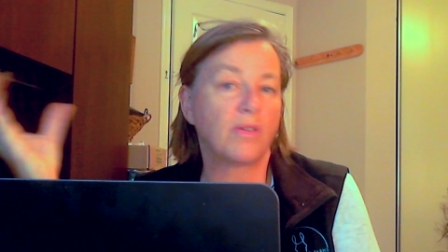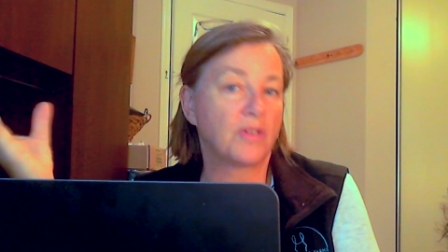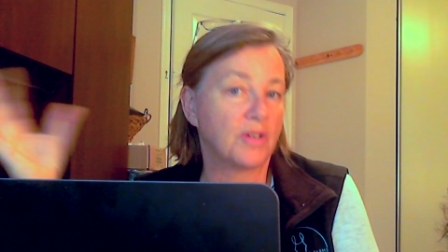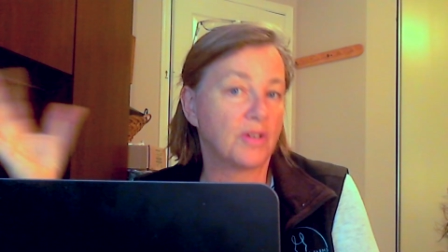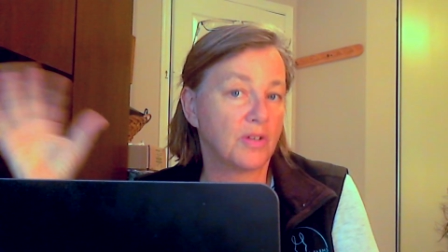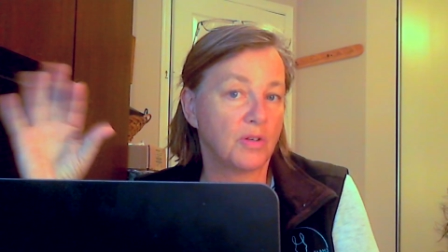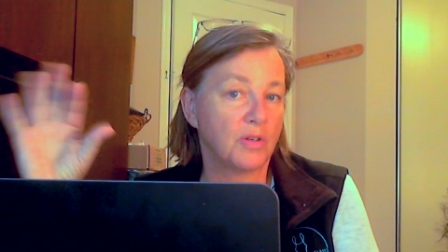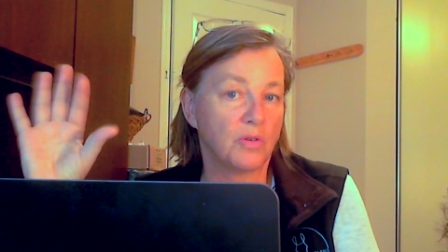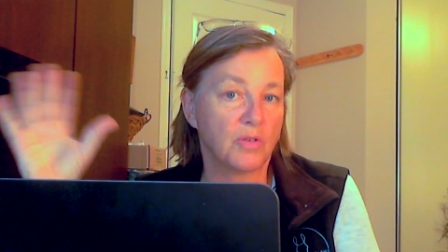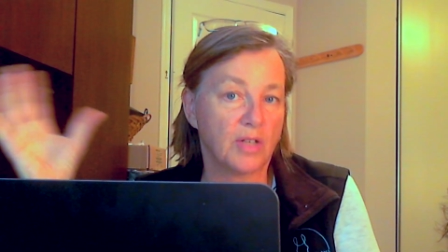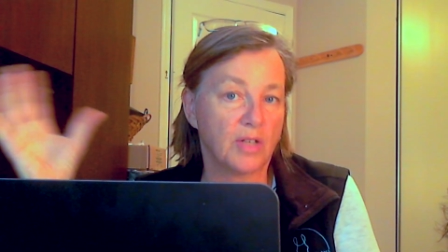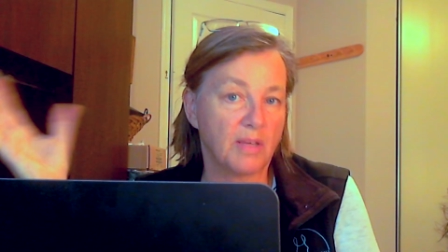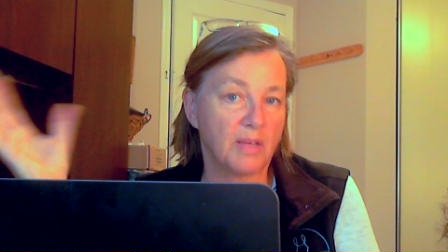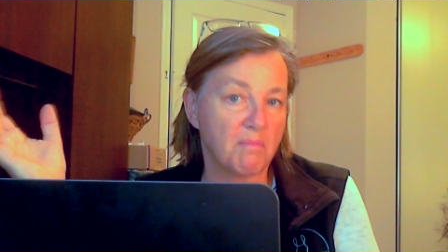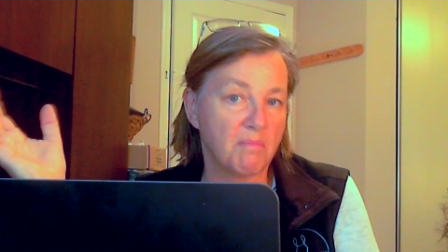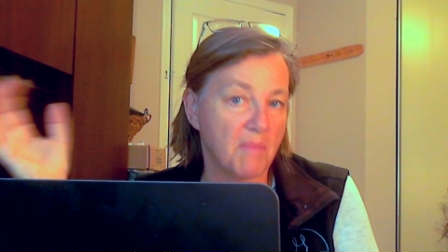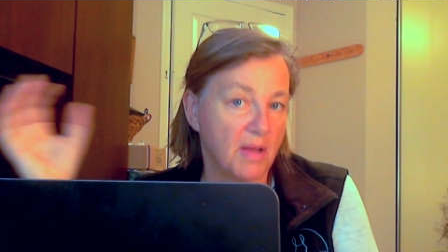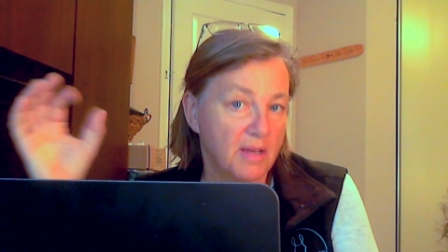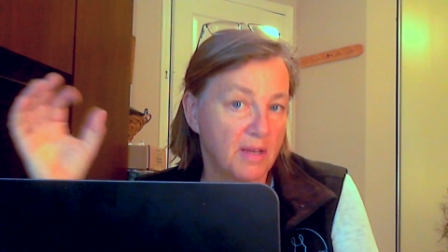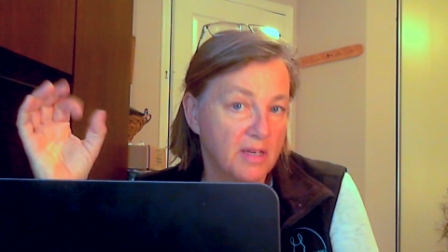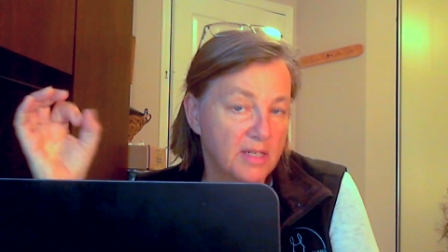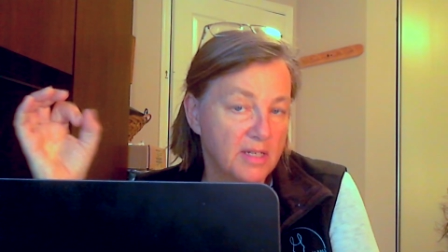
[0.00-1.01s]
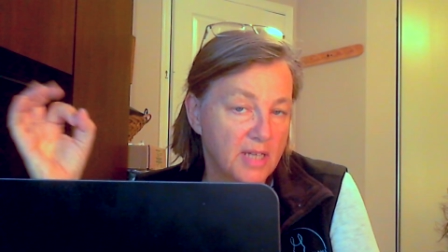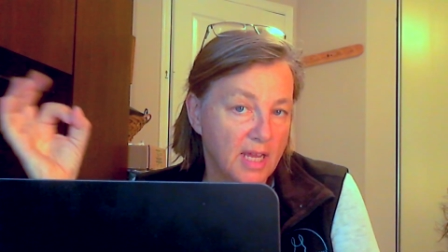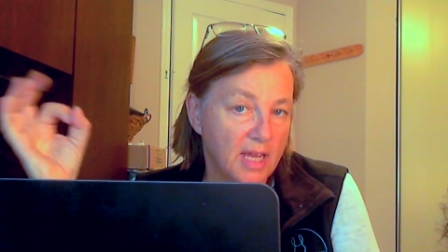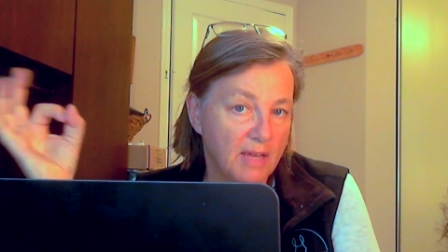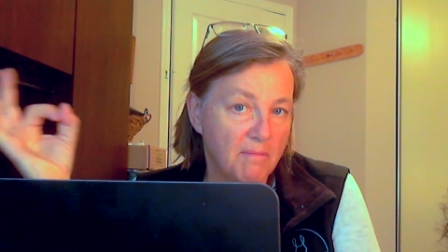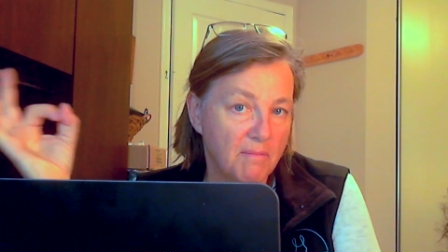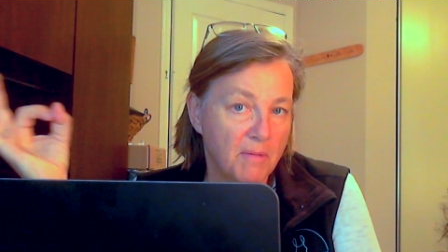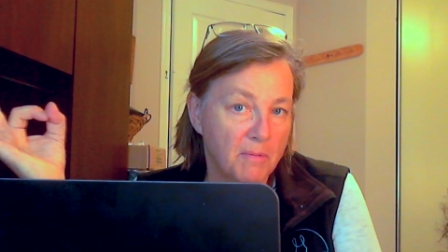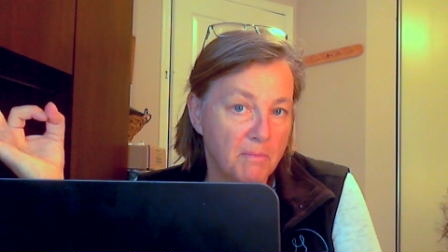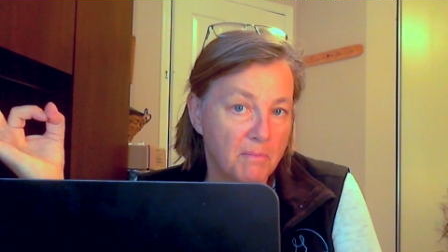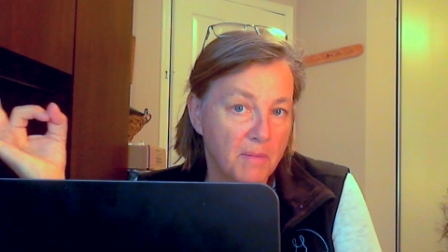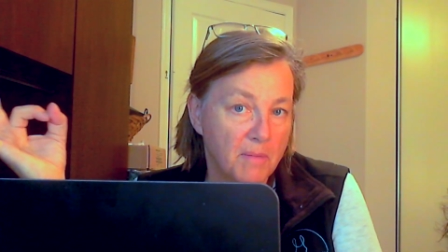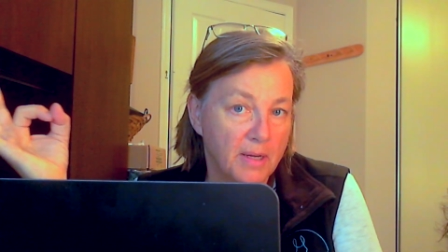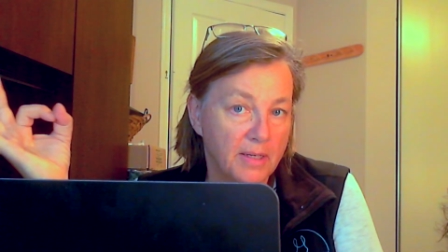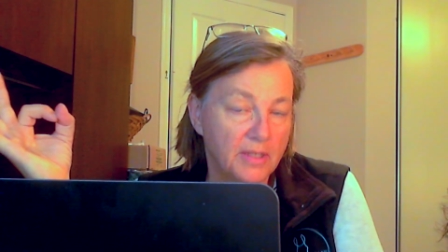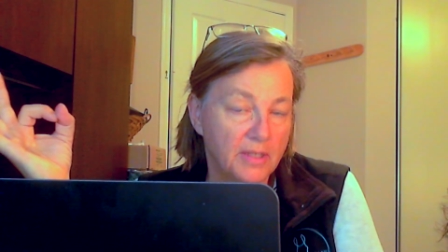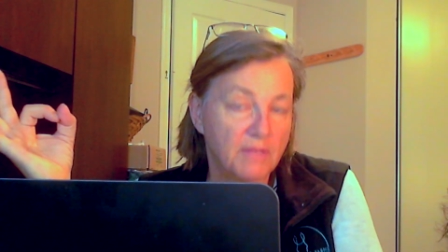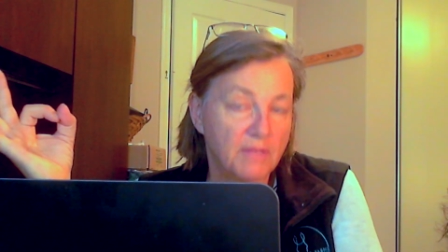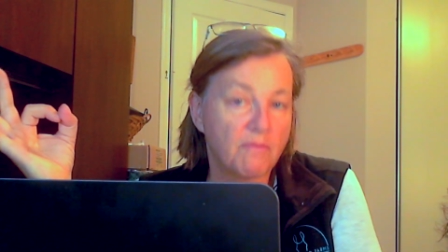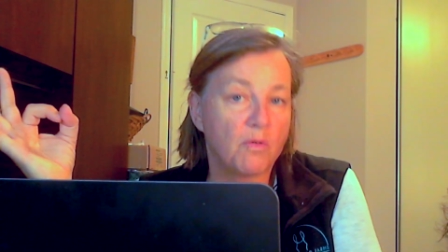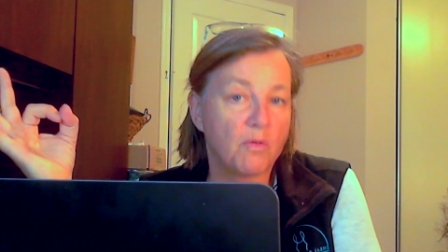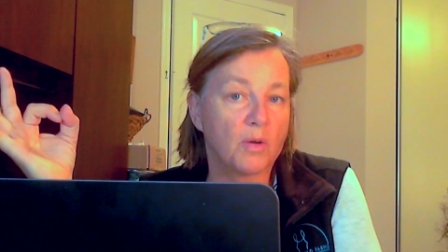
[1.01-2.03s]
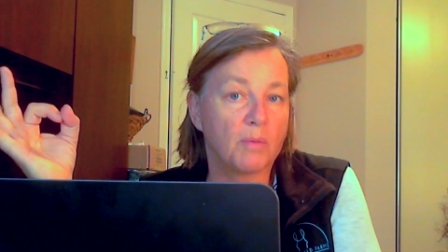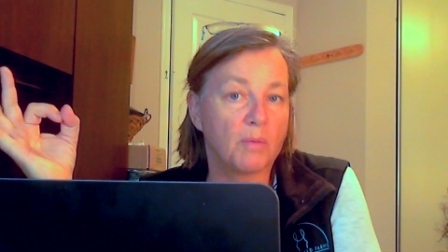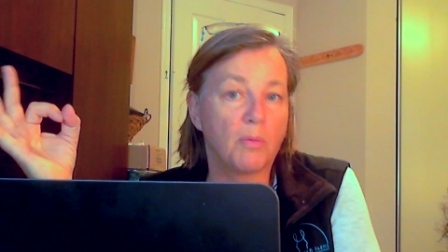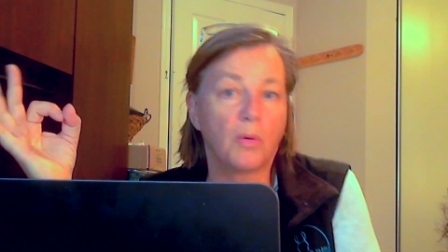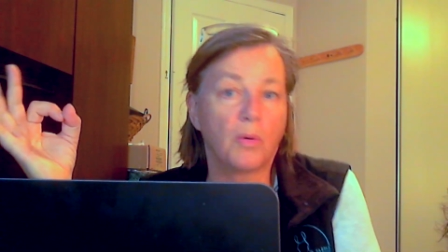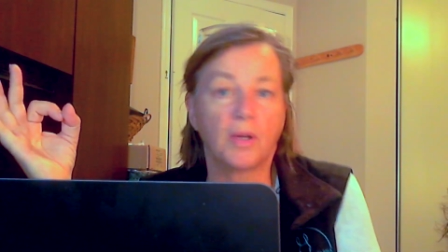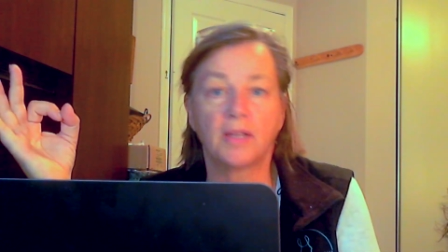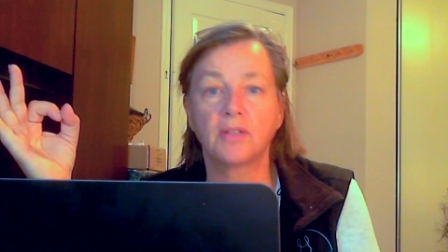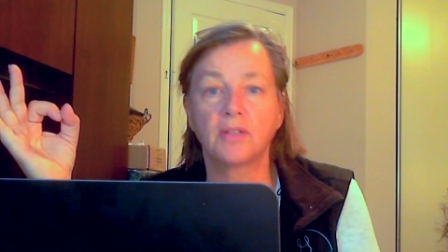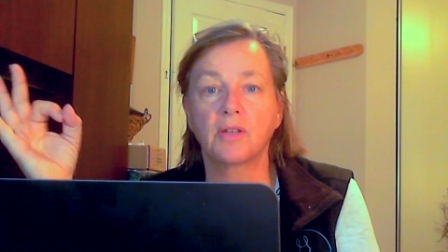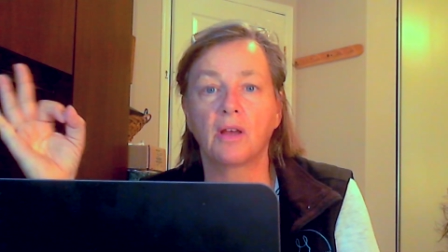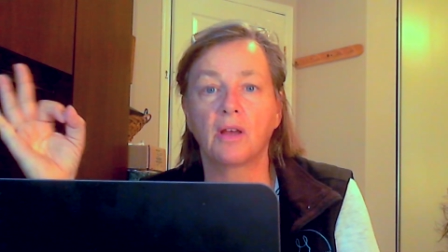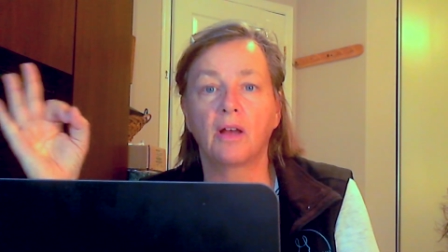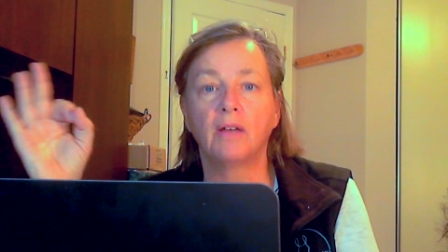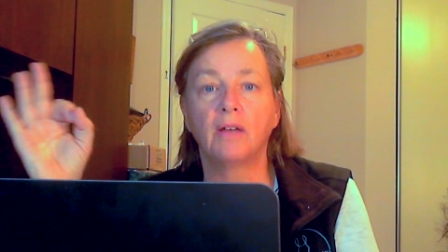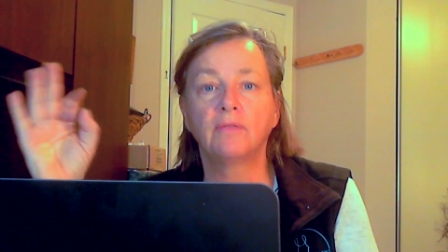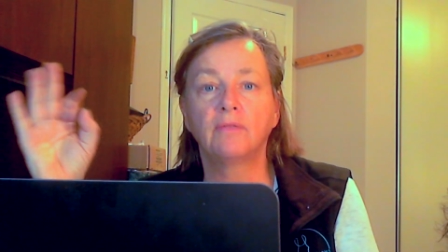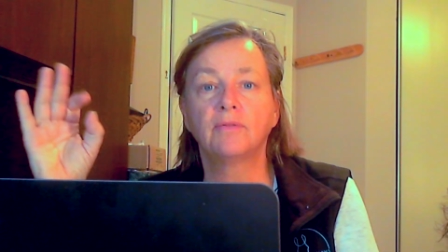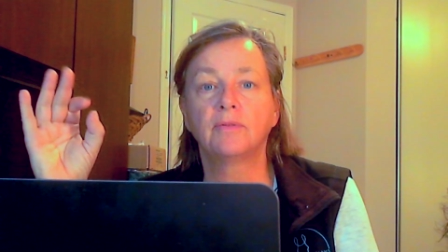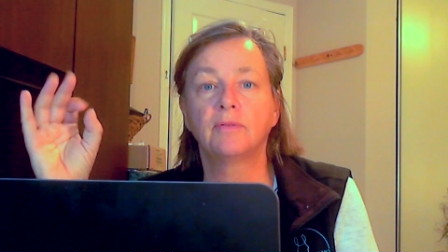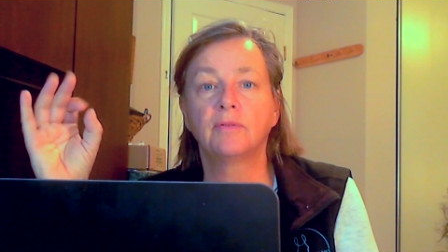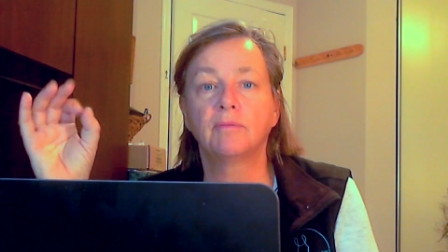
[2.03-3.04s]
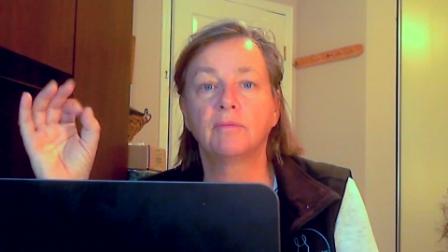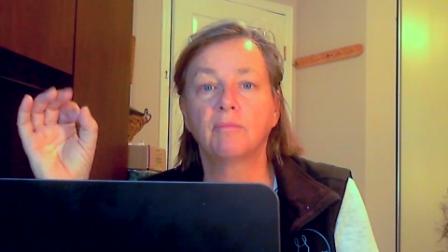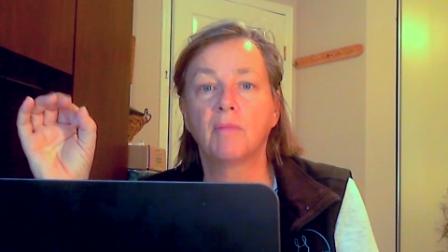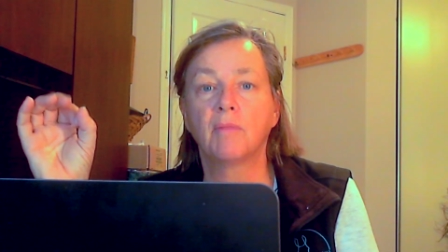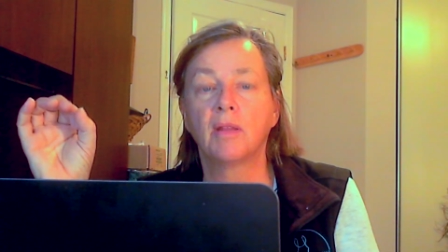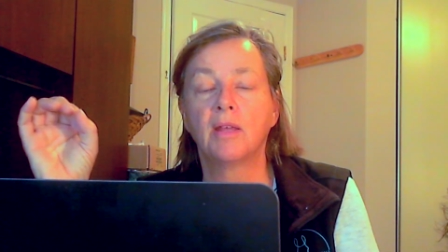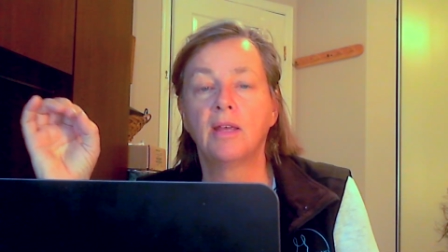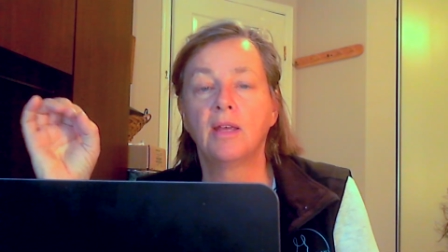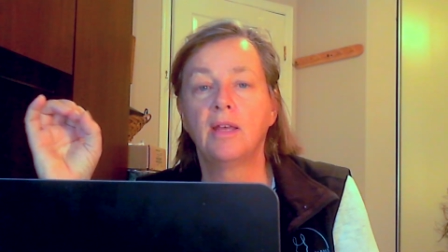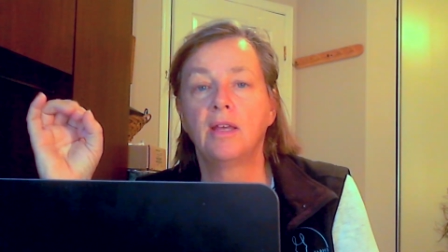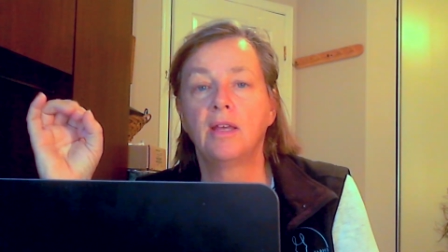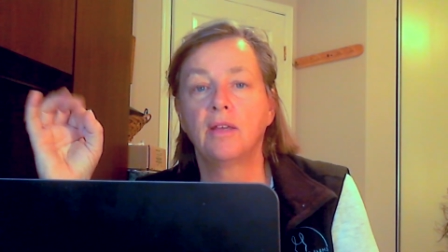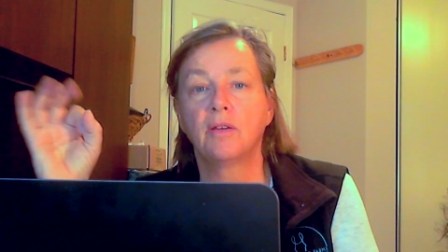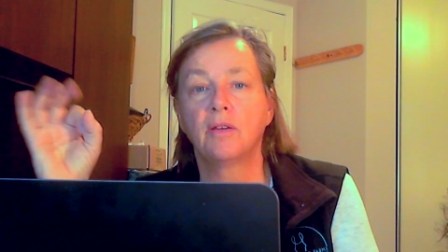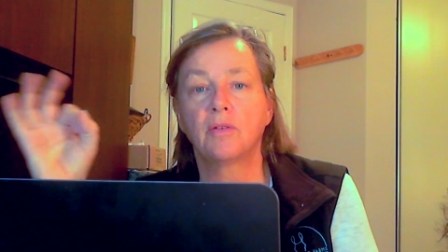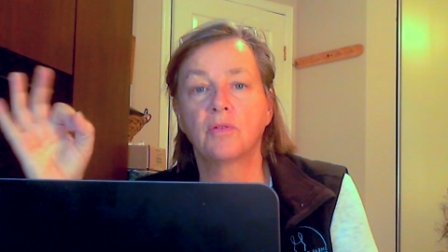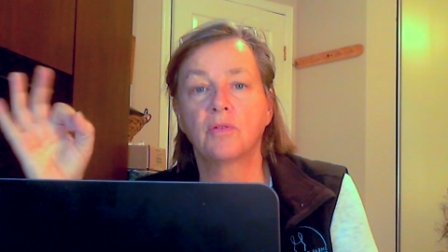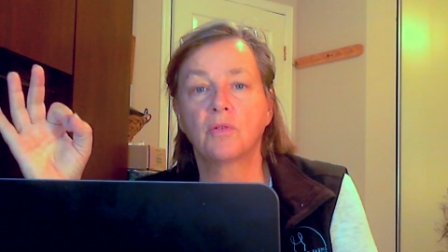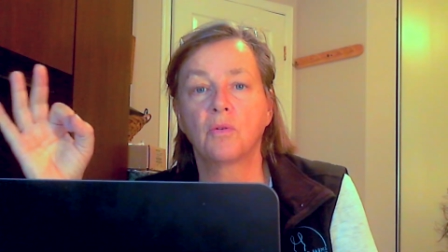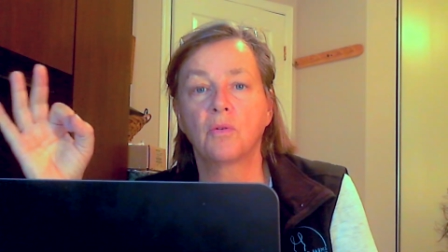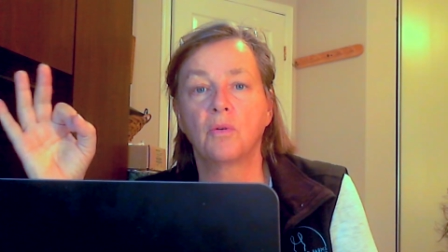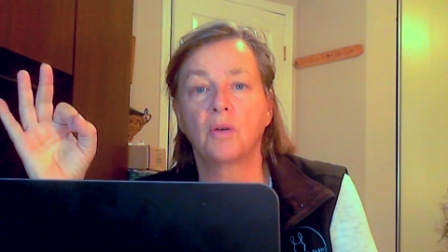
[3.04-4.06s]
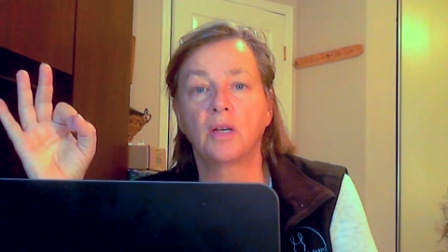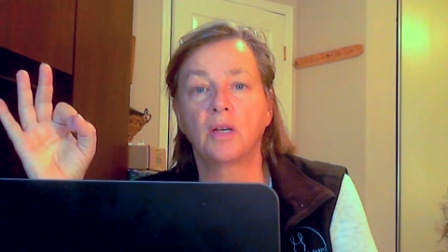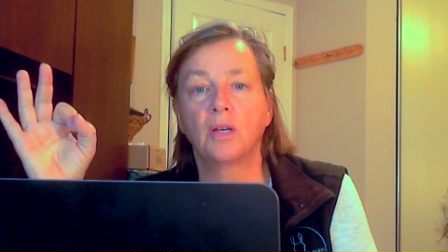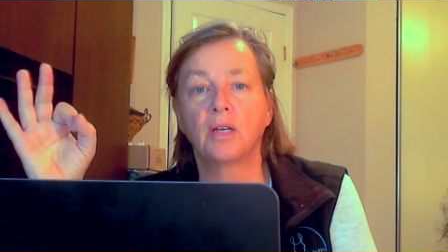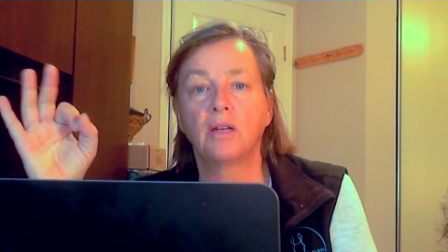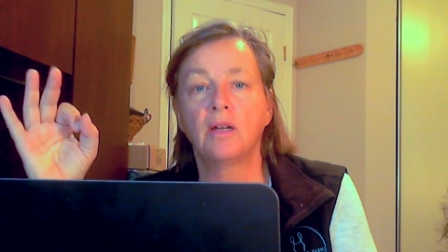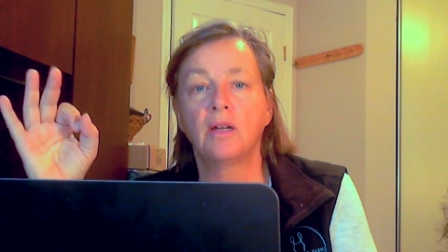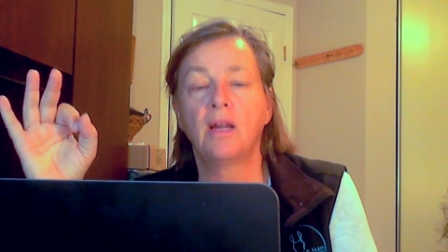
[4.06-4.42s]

is usually my, you take about minus four points off your score.